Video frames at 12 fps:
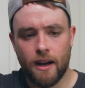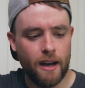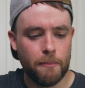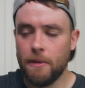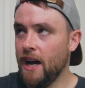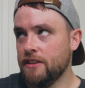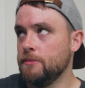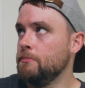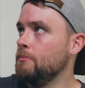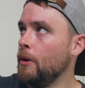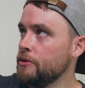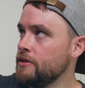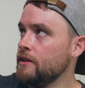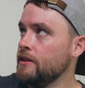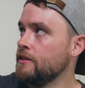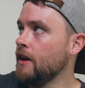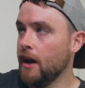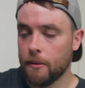Actually, most of
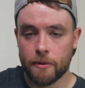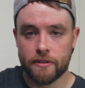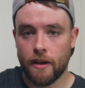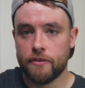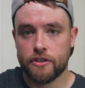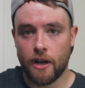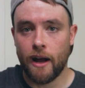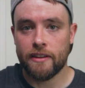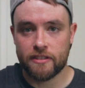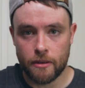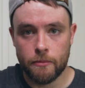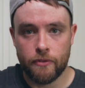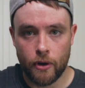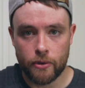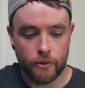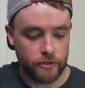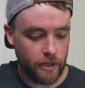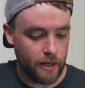these cameras I've shot some
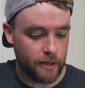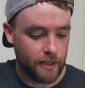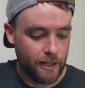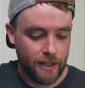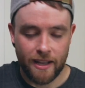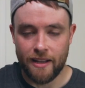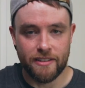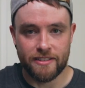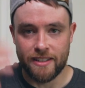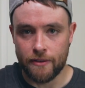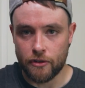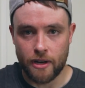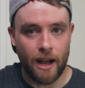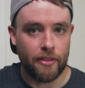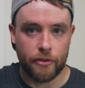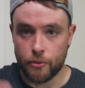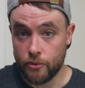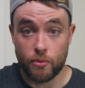photos on and just never
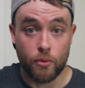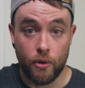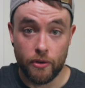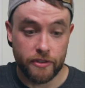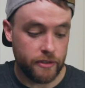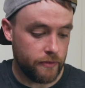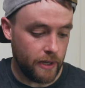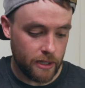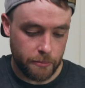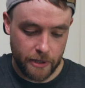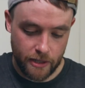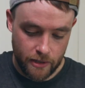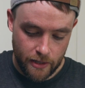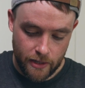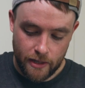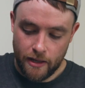gotten through the roll to develop it.